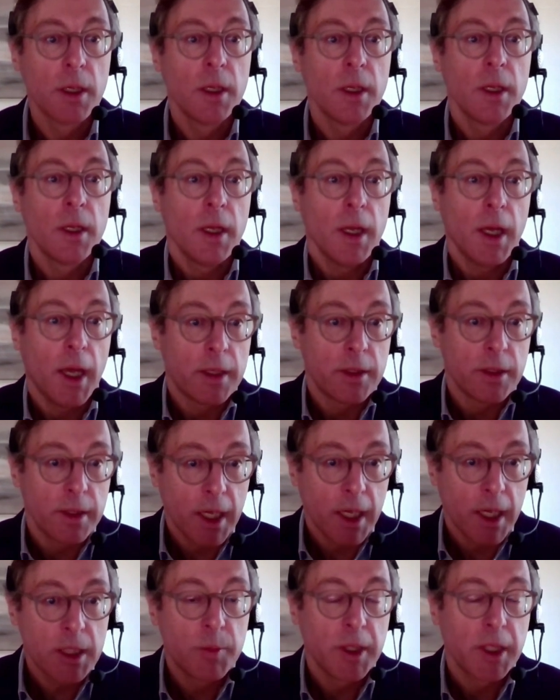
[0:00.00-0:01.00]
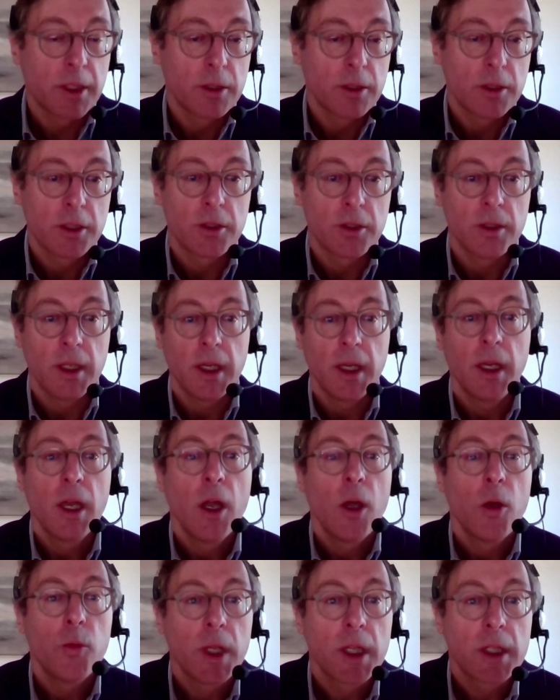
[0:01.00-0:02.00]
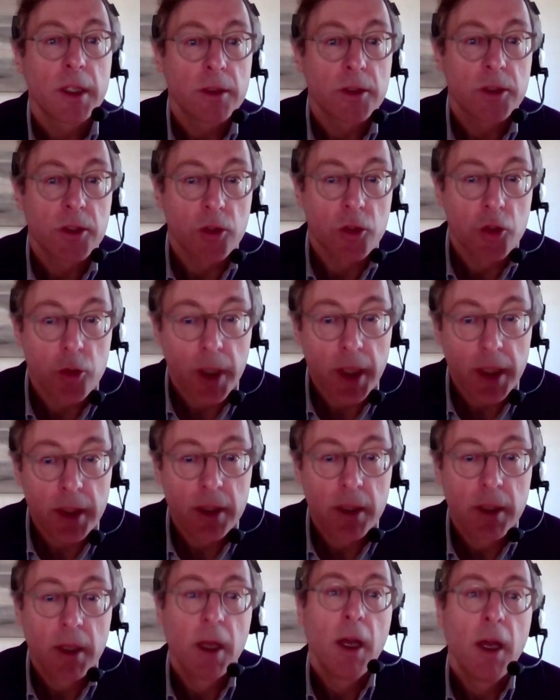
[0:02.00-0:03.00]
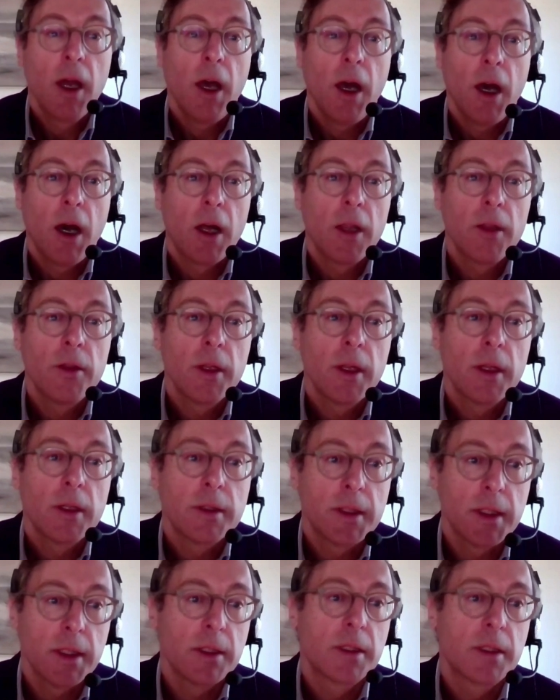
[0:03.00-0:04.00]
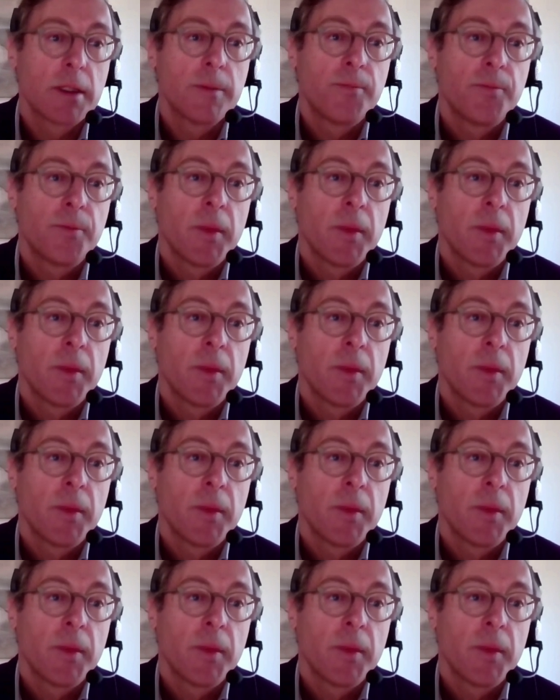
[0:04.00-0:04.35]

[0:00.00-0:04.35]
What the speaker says: And the next speakers today will concentrate on this.